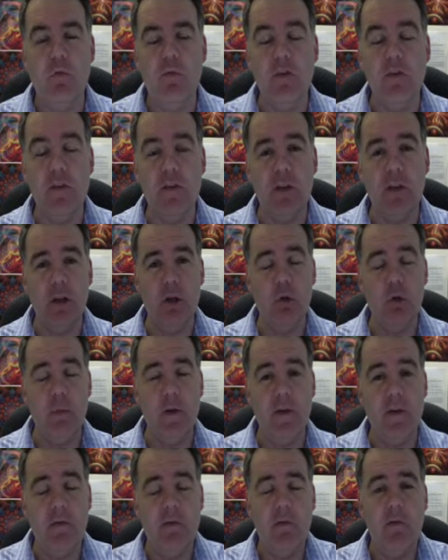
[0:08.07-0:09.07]
So this is a little
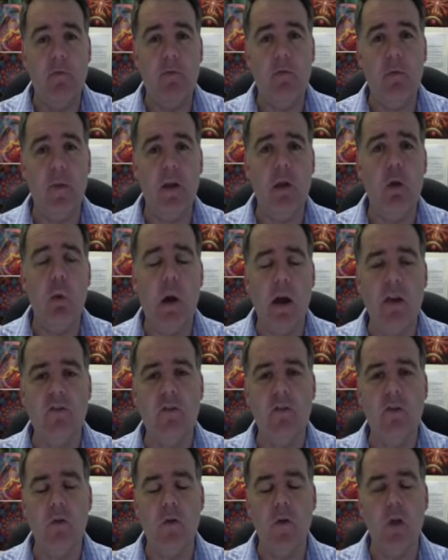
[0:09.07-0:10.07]
bit different from the equation
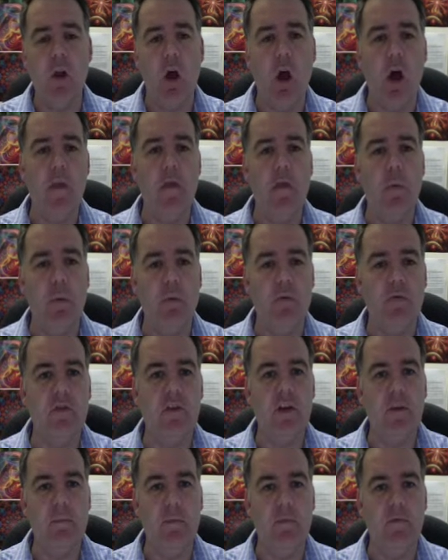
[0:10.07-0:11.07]
of a line that we've
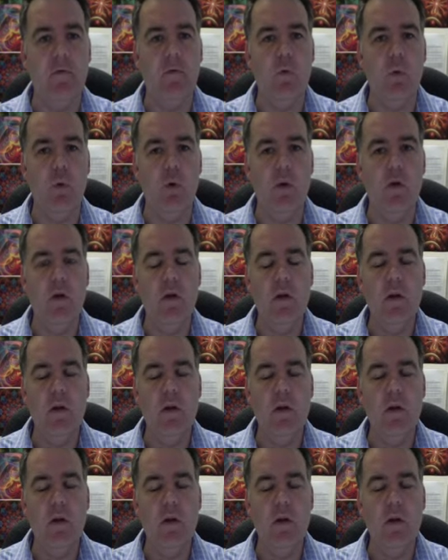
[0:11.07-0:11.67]
seen before.